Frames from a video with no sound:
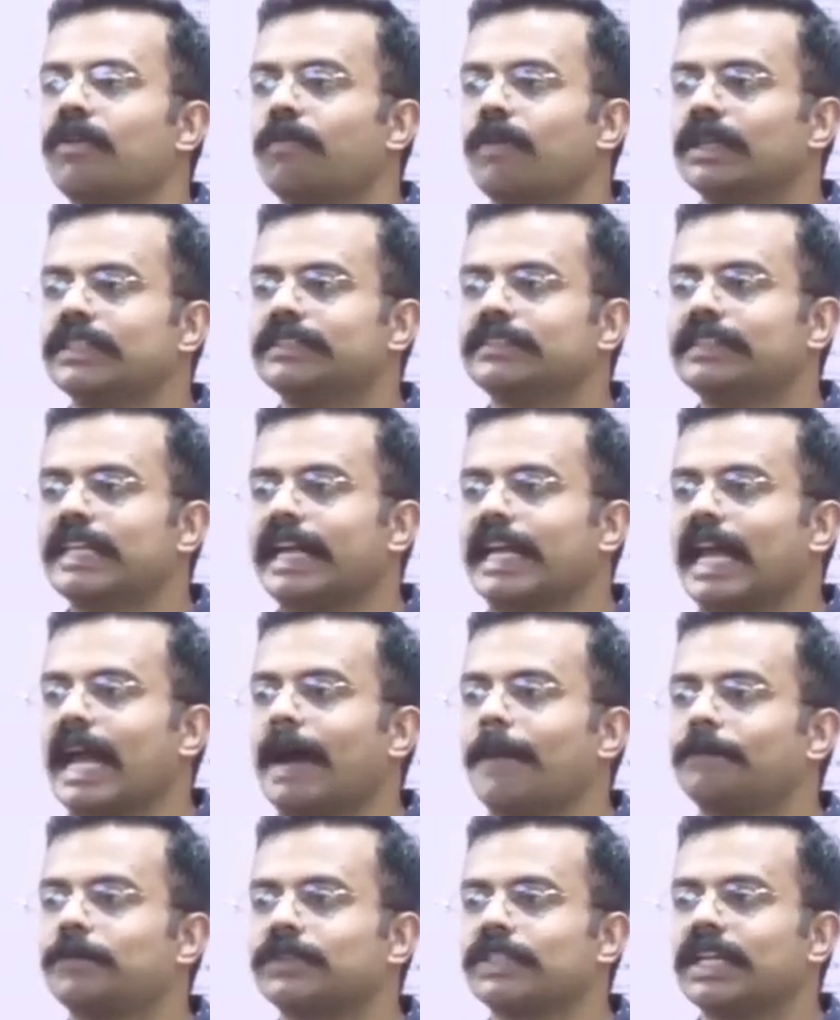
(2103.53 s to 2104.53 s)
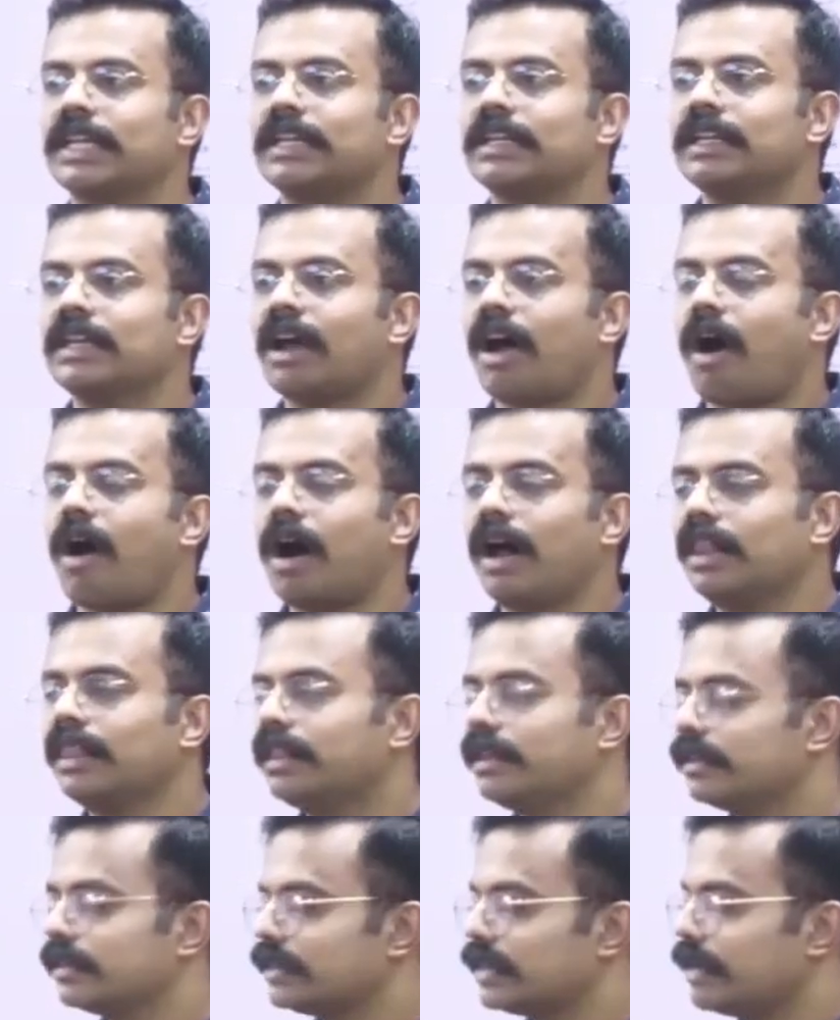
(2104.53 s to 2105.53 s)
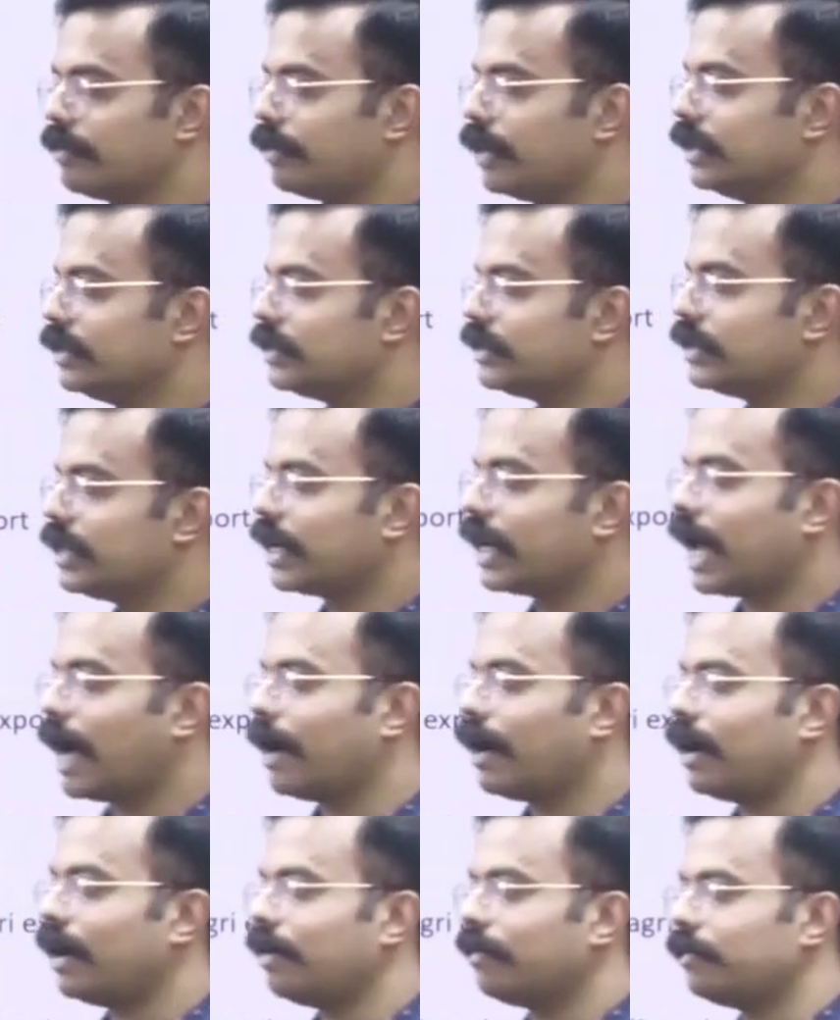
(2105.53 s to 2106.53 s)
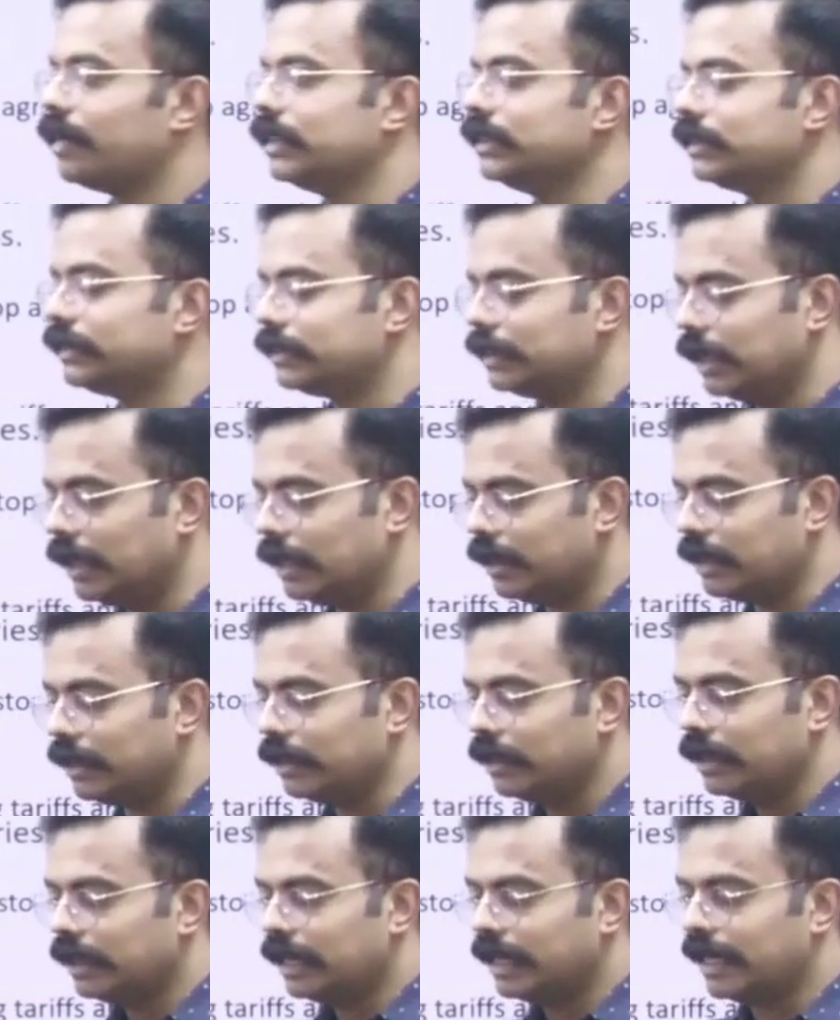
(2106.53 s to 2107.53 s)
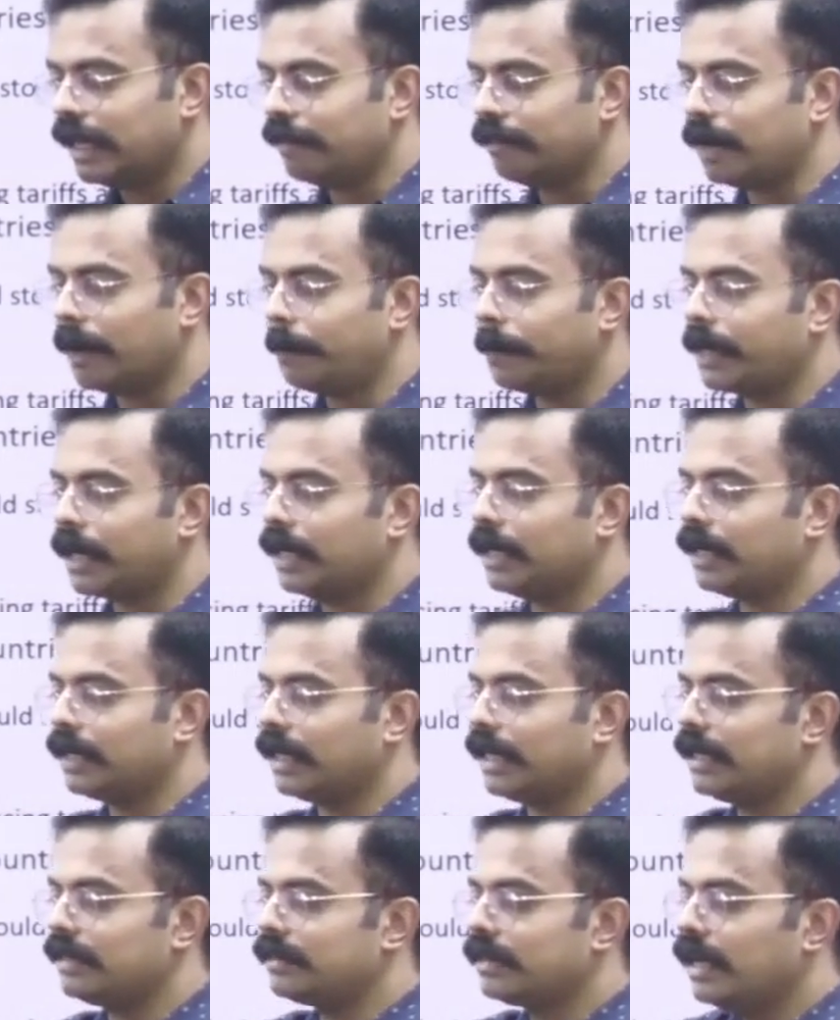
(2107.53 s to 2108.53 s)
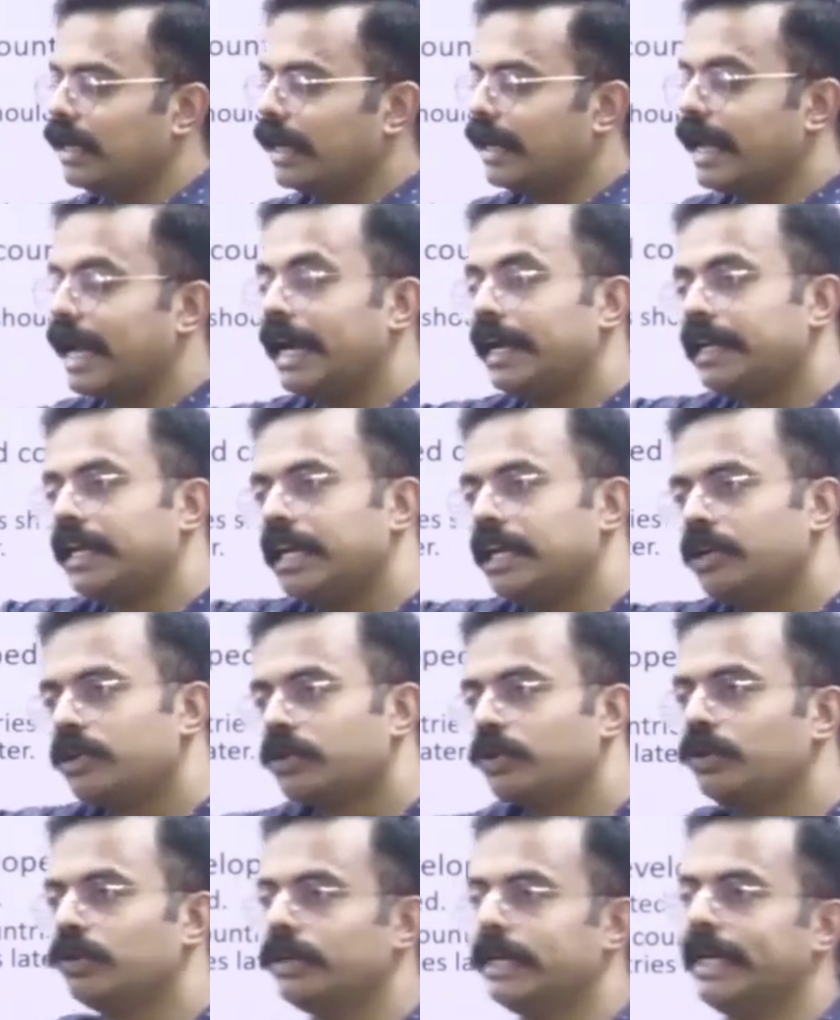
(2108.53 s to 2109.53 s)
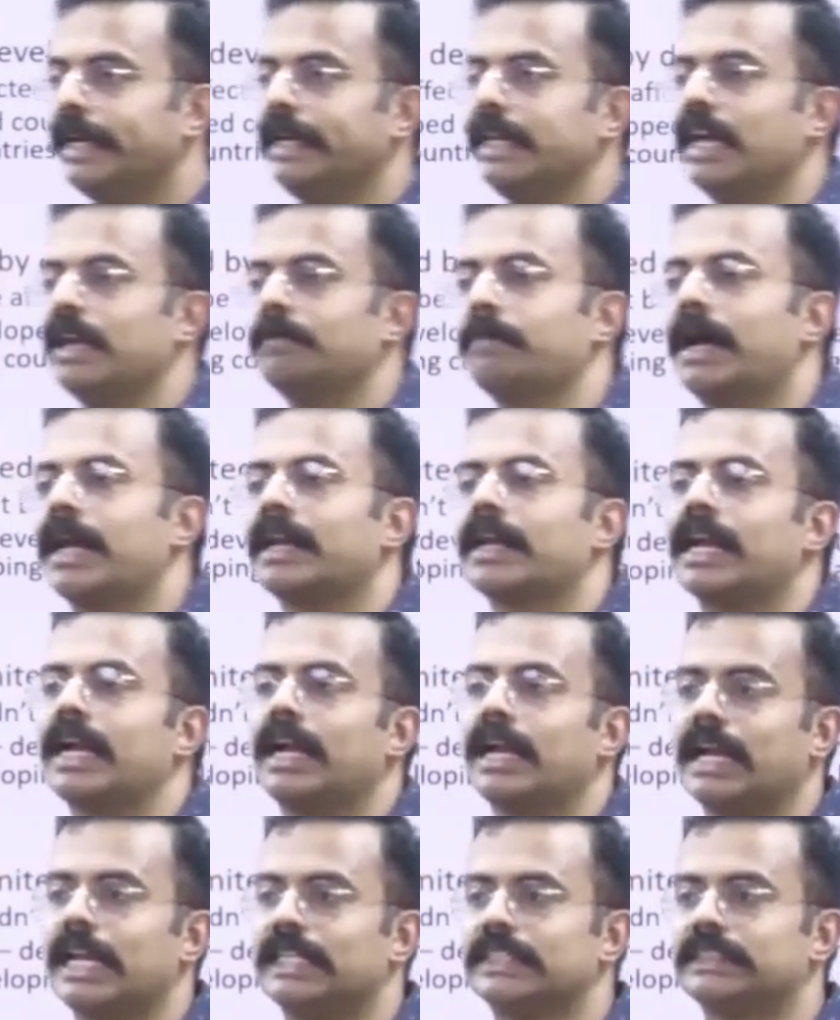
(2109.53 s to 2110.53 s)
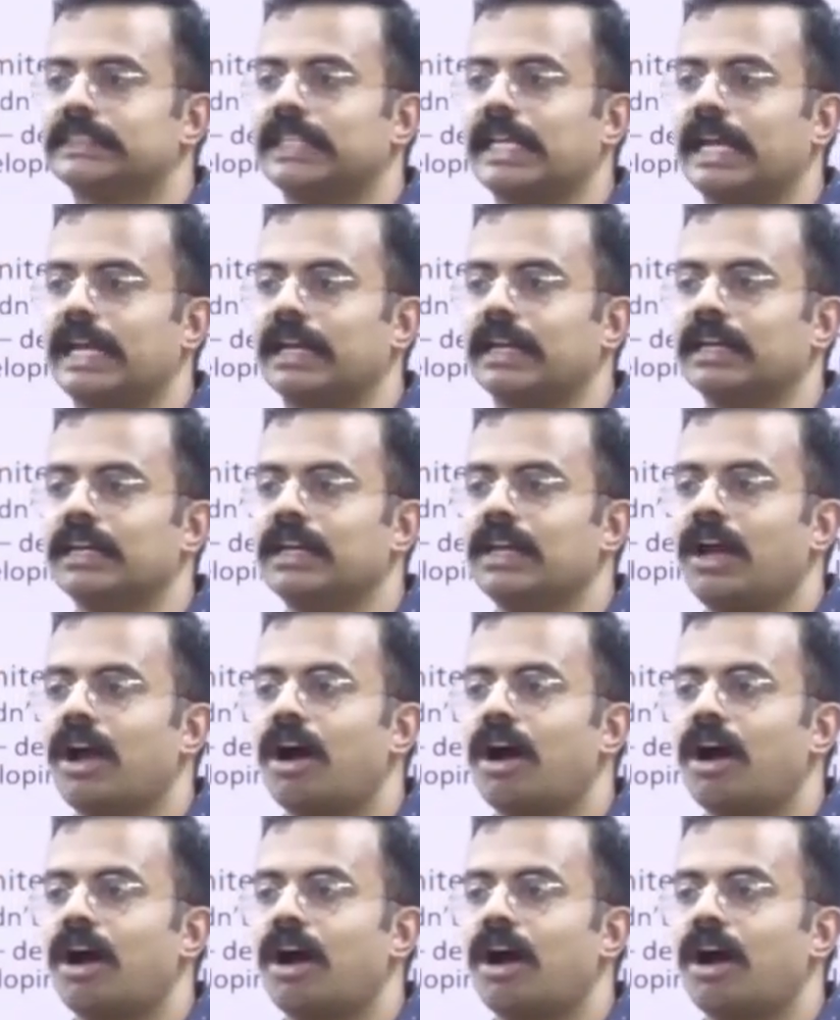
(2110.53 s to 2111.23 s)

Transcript: Once they capture all the, see, once the developed countries get into Indian market, let's say,